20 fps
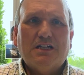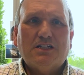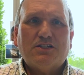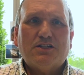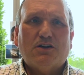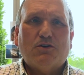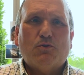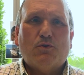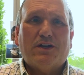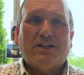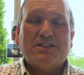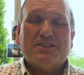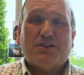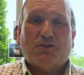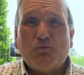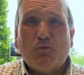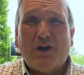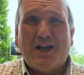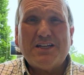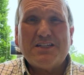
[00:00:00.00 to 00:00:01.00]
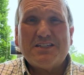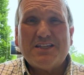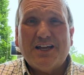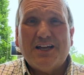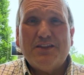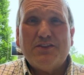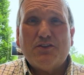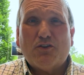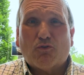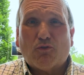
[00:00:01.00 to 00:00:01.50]
So is the West
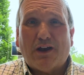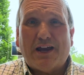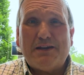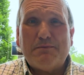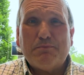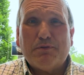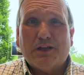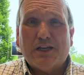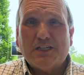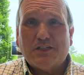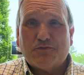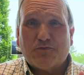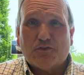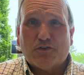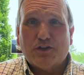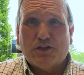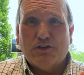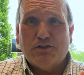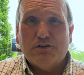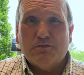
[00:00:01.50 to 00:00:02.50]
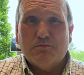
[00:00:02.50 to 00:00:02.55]
End the right place for you to